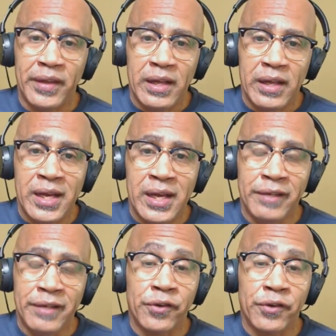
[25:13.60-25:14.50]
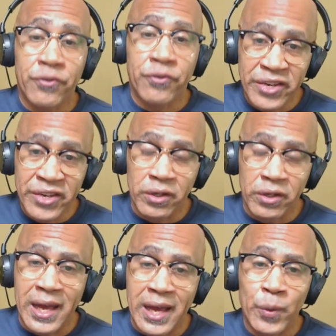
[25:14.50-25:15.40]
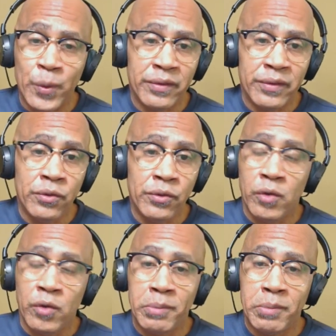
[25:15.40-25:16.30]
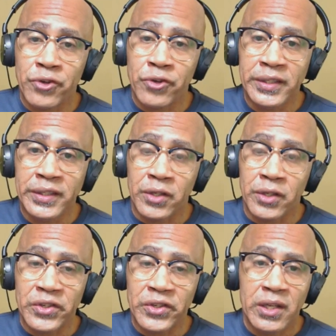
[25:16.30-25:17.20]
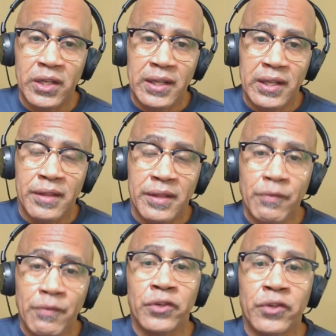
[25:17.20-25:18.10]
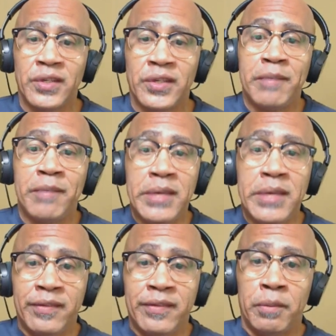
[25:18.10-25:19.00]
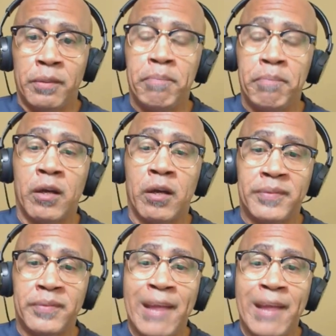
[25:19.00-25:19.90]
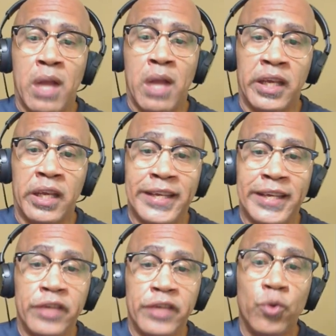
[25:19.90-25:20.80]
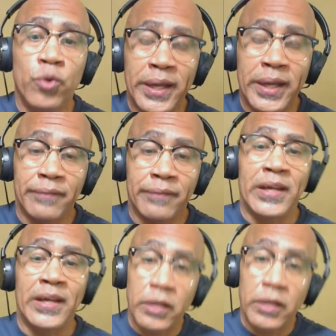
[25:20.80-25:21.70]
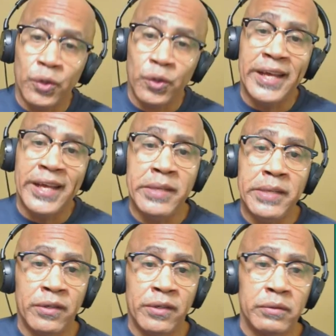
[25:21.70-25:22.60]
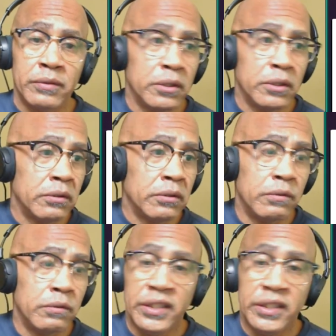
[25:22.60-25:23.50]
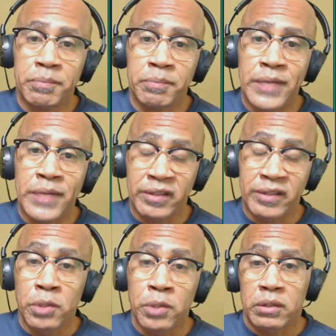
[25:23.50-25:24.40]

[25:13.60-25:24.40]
And in frustration, I went to do a whole bunch of research. That research led me to pick up time blocking in a new way. It also led me to write this book.